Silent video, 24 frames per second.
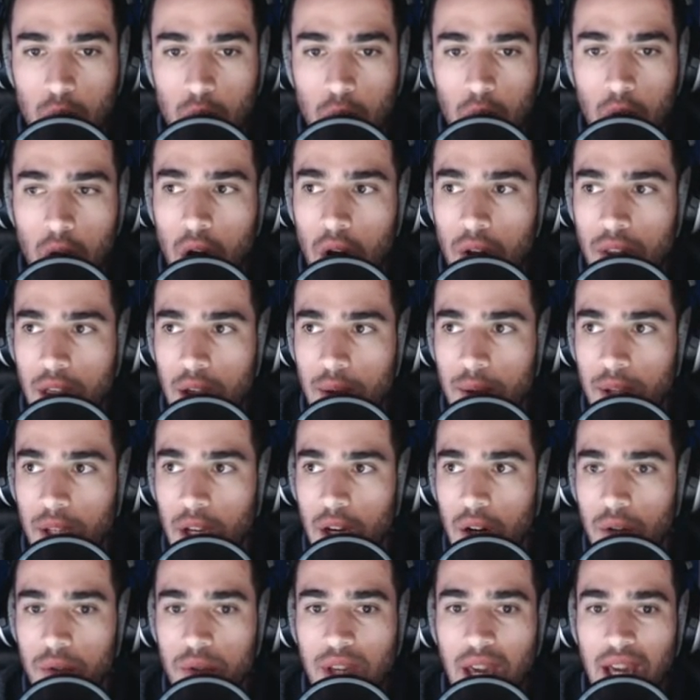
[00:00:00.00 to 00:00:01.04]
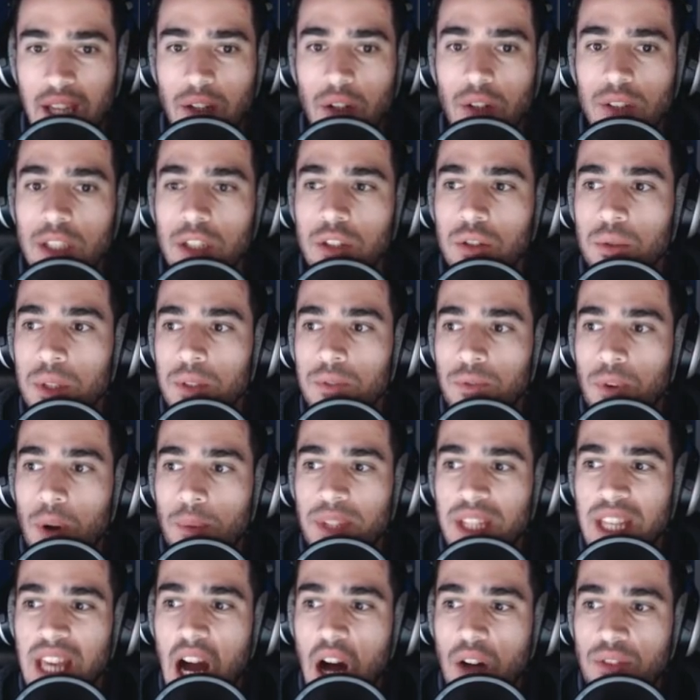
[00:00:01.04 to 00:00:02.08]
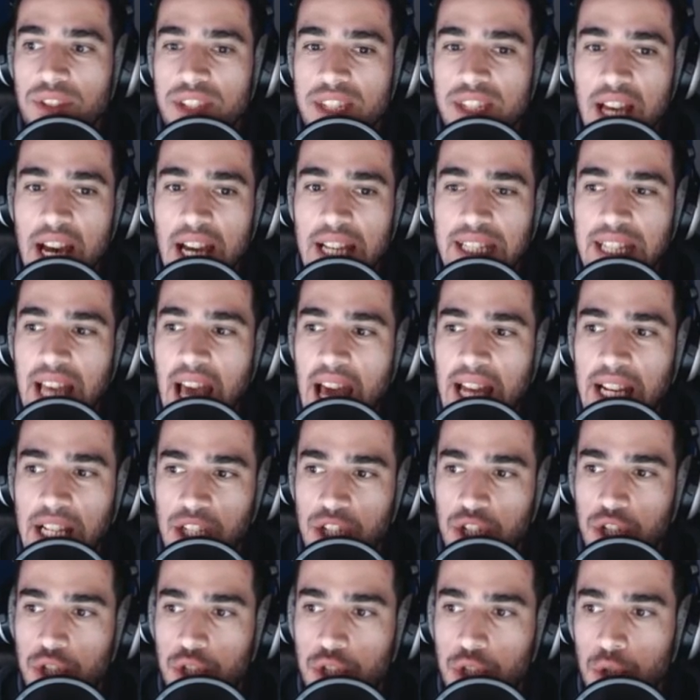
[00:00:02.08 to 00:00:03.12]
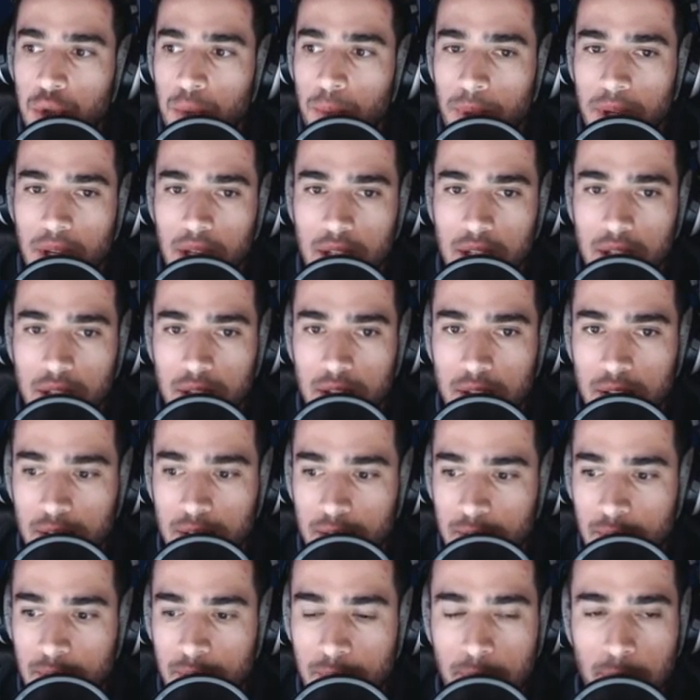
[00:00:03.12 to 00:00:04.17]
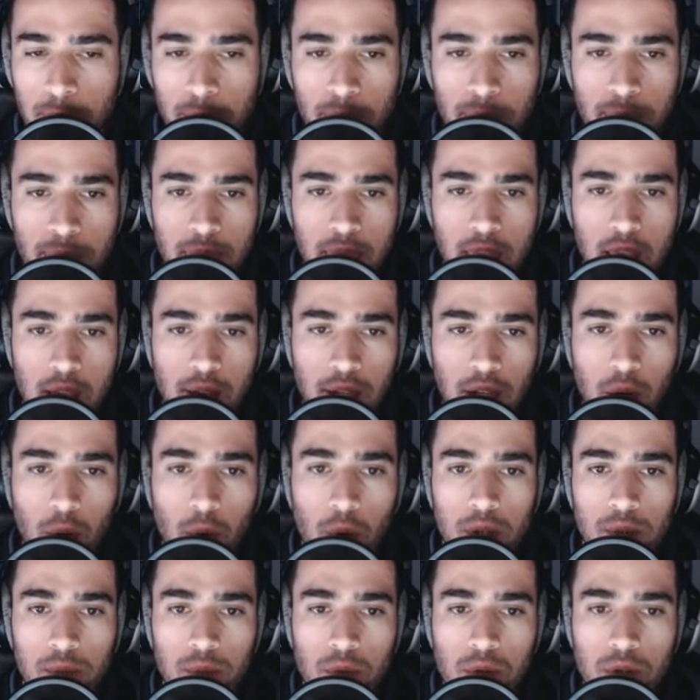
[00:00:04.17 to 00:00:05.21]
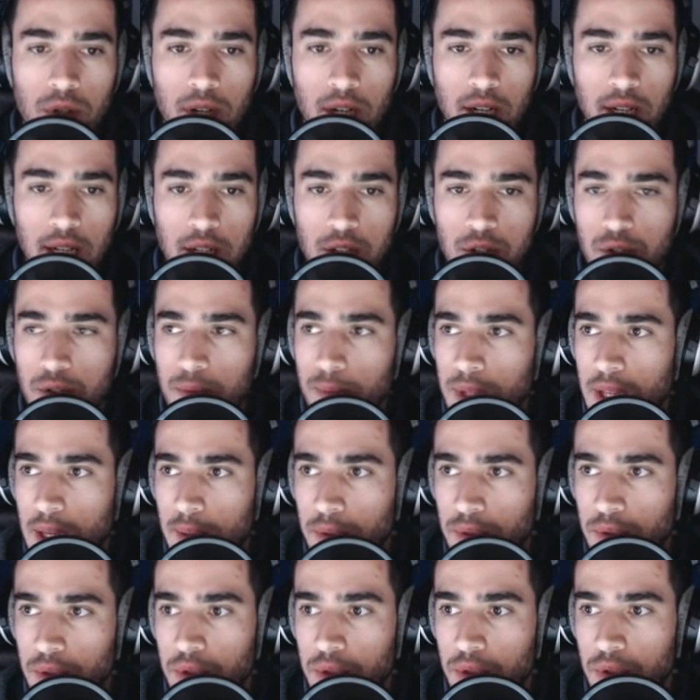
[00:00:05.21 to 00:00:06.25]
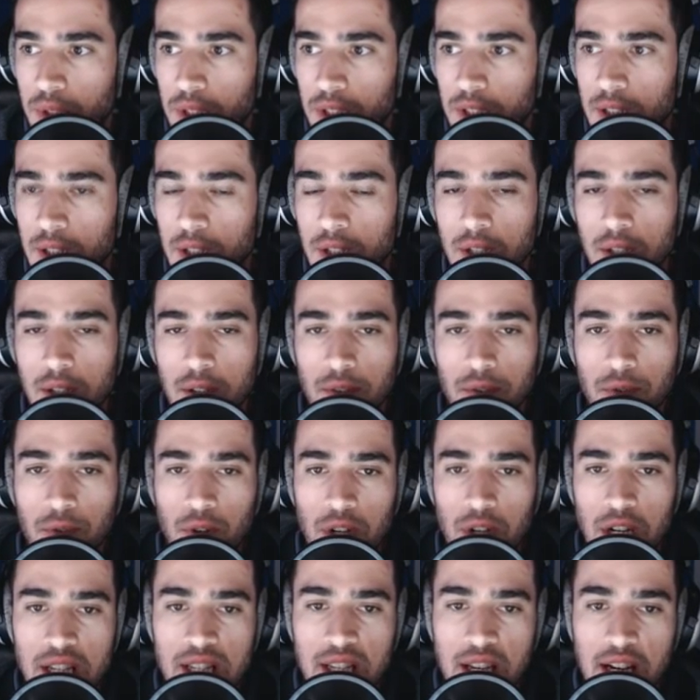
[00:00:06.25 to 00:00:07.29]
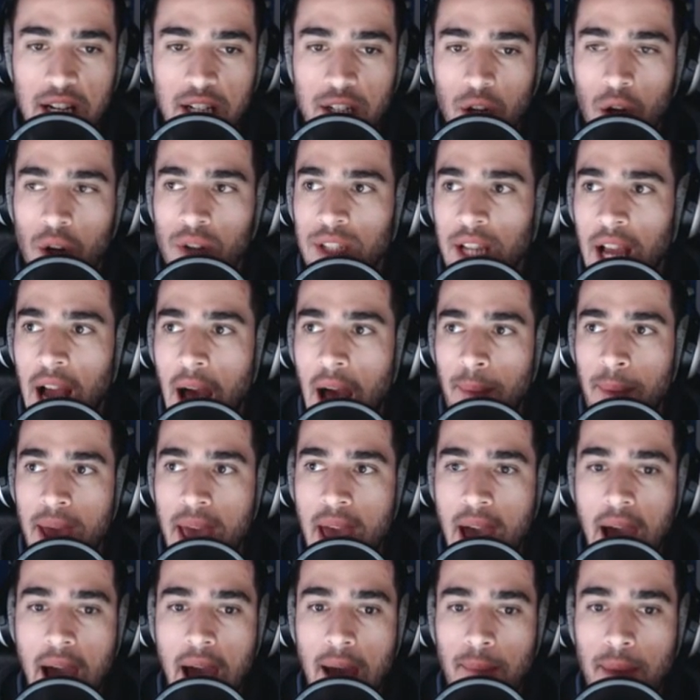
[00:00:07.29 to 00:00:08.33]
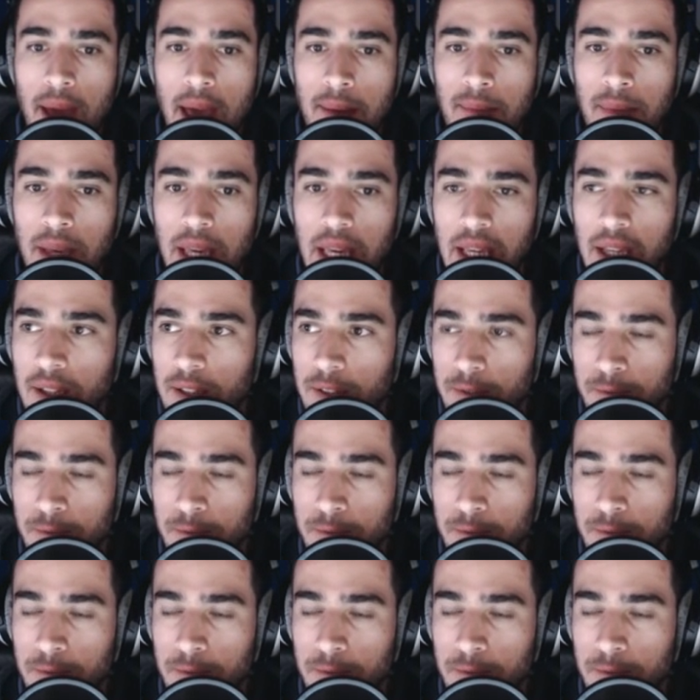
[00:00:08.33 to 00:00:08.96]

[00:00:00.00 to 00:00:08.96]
Oh, there we go. You can only do it from the outside? That is stupid. There you go, one more and I should be able to do it. Freezer, don't kamehame me.